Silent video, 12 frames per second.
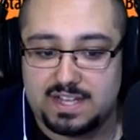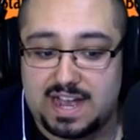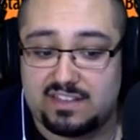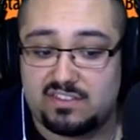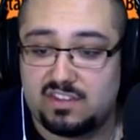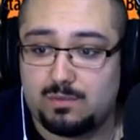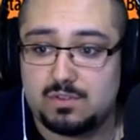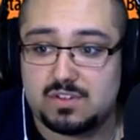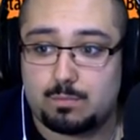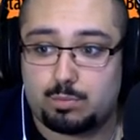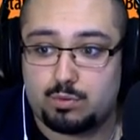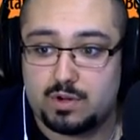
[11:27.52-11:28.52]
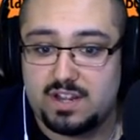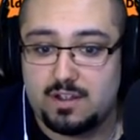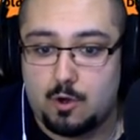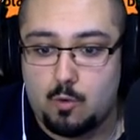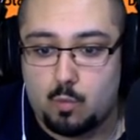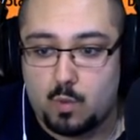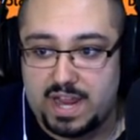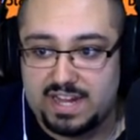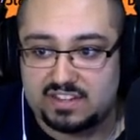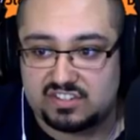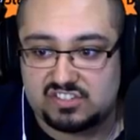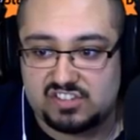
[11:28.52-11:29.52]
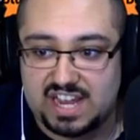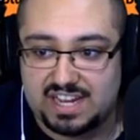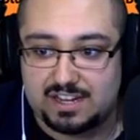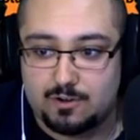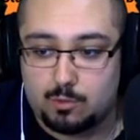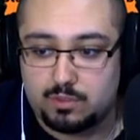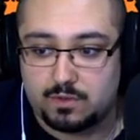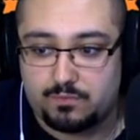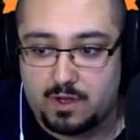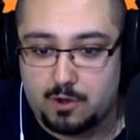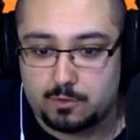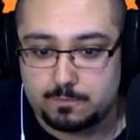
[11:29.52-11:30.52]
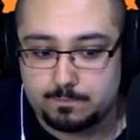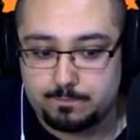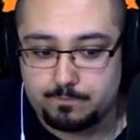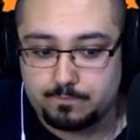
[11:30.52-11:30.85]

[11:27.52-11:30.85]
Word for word: Guys, this was a pretty... Oh, wait a second. Hold the phone.